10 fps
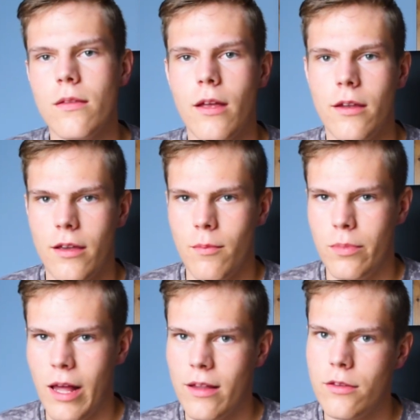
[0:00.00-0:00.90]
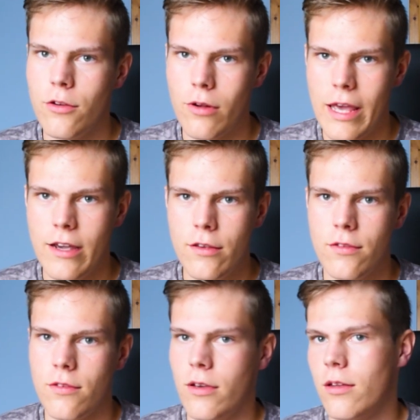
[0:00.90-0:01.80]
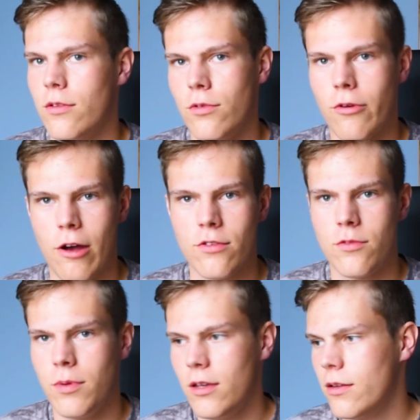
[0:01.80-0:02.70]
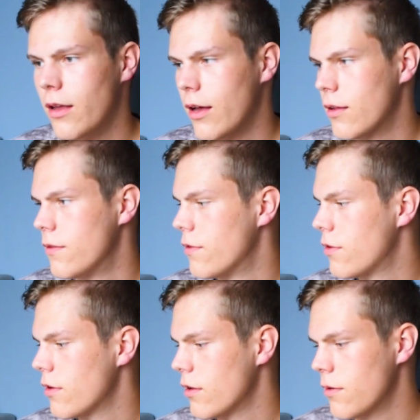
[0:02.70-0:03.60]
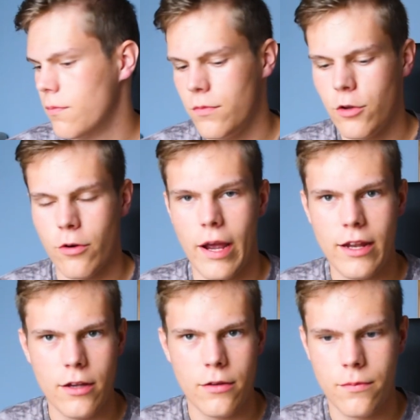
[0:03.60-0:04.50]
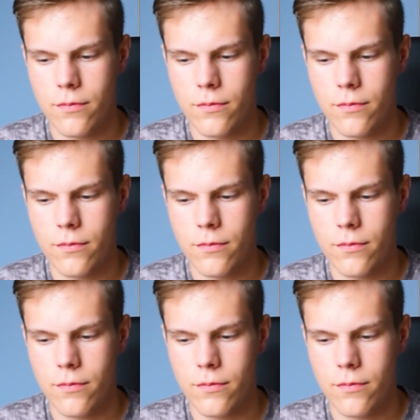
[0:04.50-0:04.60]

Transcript: Then it can plan your legs, so it can do ground speed and your heading.